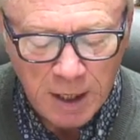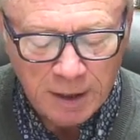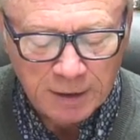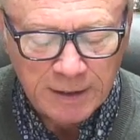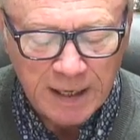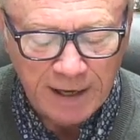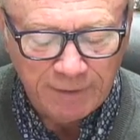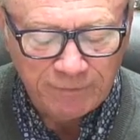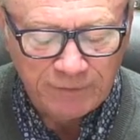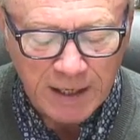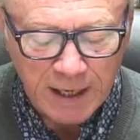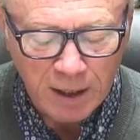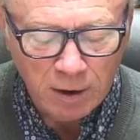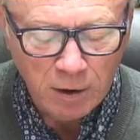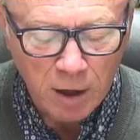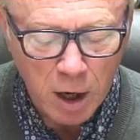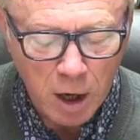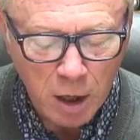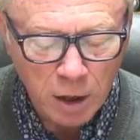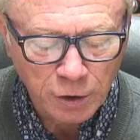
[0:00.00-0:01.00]
that
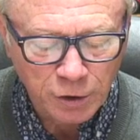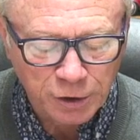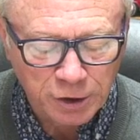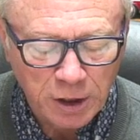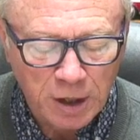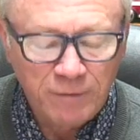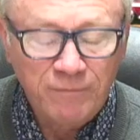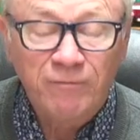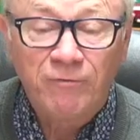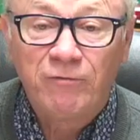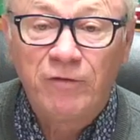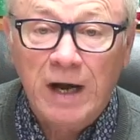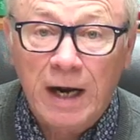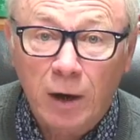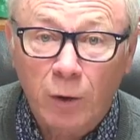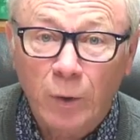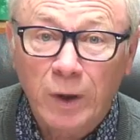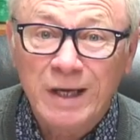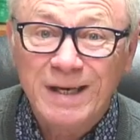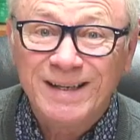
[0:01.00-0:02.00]
there are some
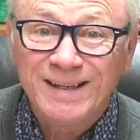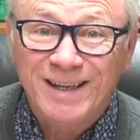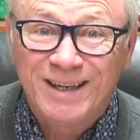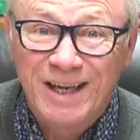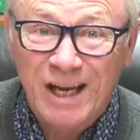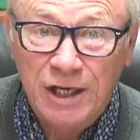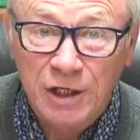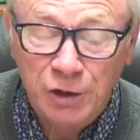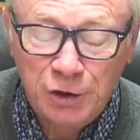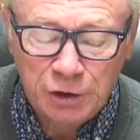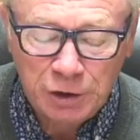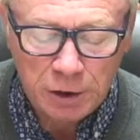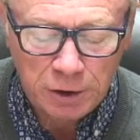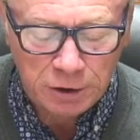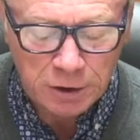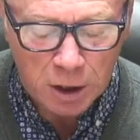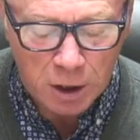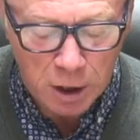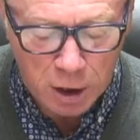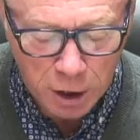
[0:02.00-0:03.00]
very
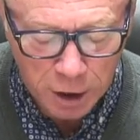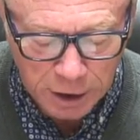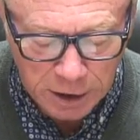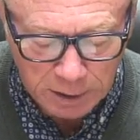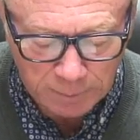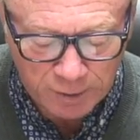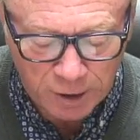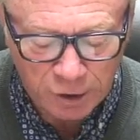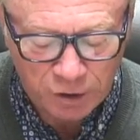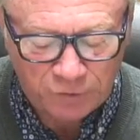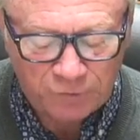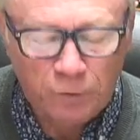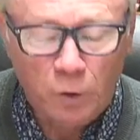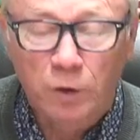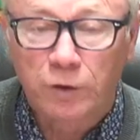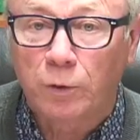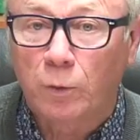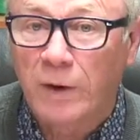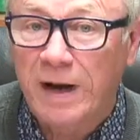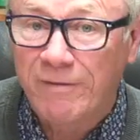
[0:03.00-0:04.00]
decent arguments for
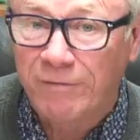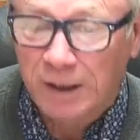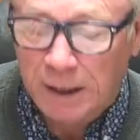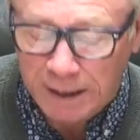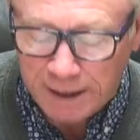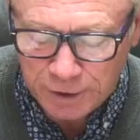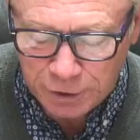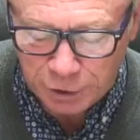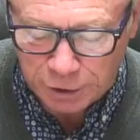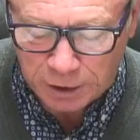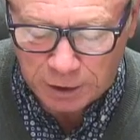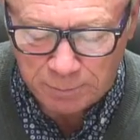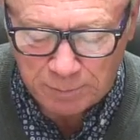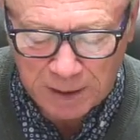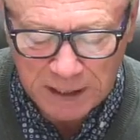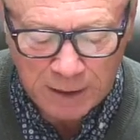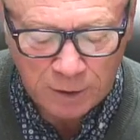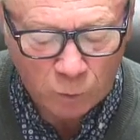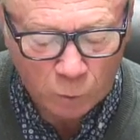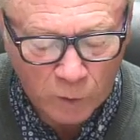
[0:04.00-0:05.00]
the Revelation
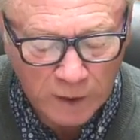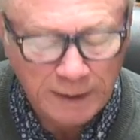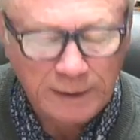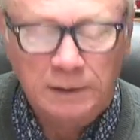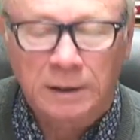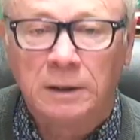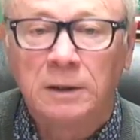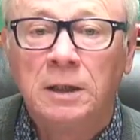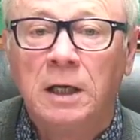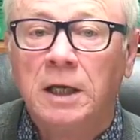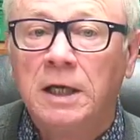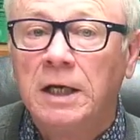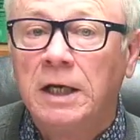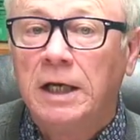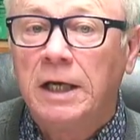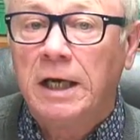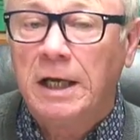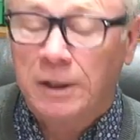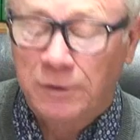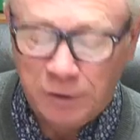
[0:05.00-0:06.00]
being written
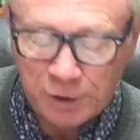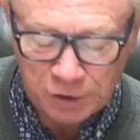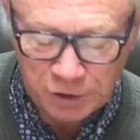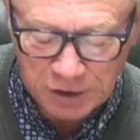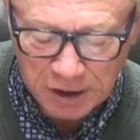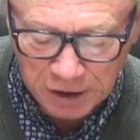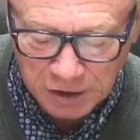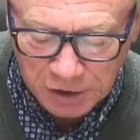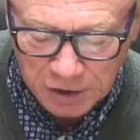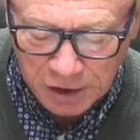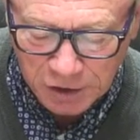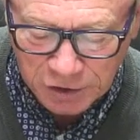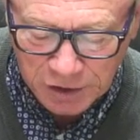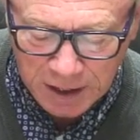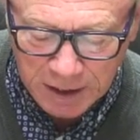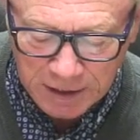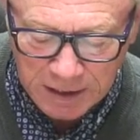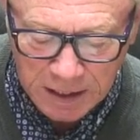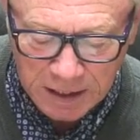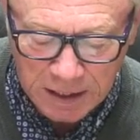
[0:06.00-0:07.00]
in the 60s
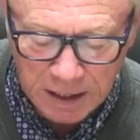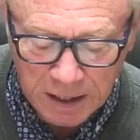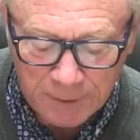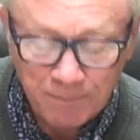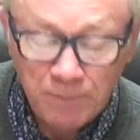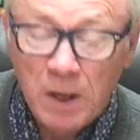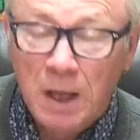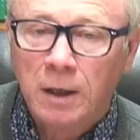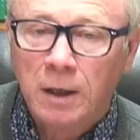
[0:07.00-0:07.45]
AD